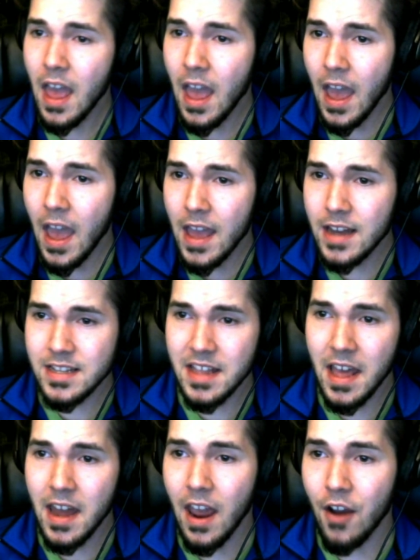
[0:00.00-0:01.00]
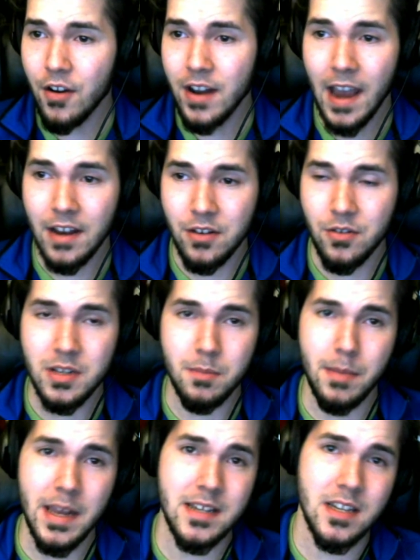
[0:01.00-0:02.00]
And then Aerodactyl is a
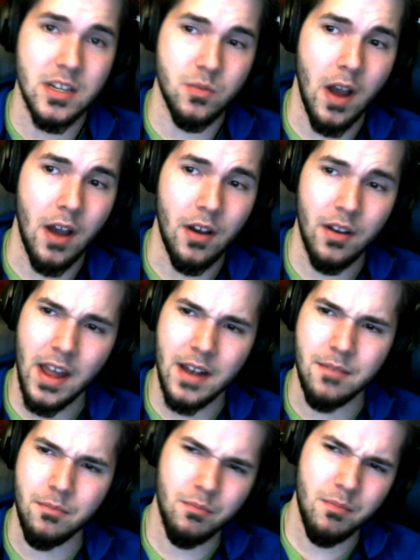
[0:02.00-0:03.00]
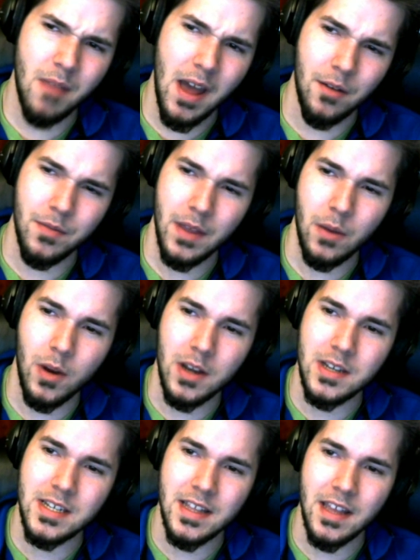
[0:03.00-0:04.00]
beast as well, and I don't think we're going
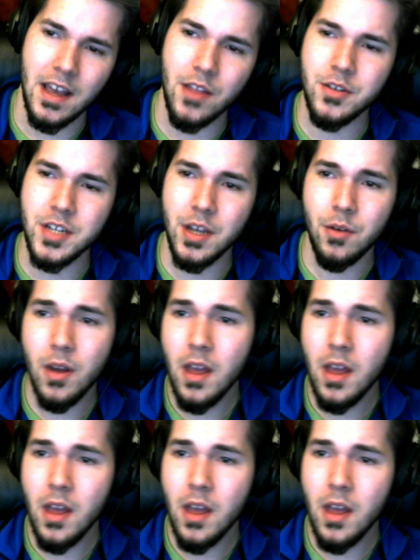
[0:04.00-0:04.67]
to see the other 2.